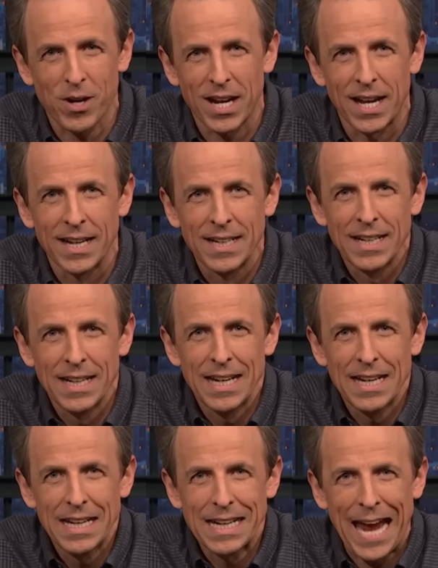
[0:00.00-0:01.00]
we're gonna
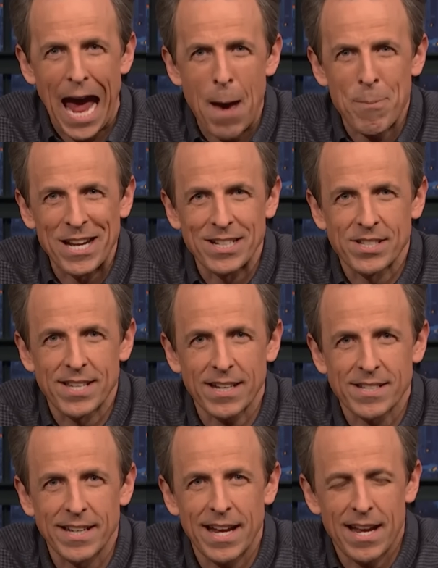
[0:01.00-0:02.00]
cap it at
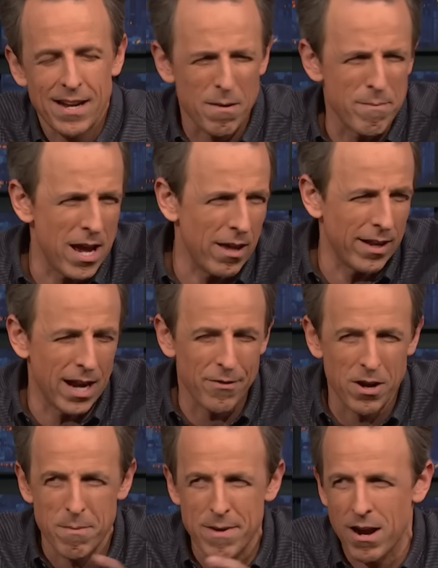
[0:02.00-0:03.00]
68, and I'm mailing
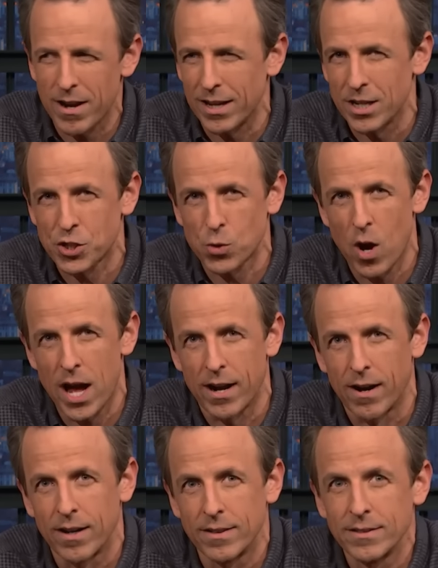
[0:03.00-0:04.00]
every American a
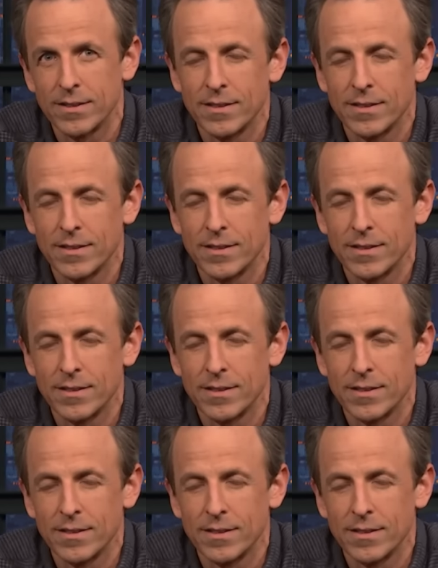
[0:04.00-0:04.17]
sweater.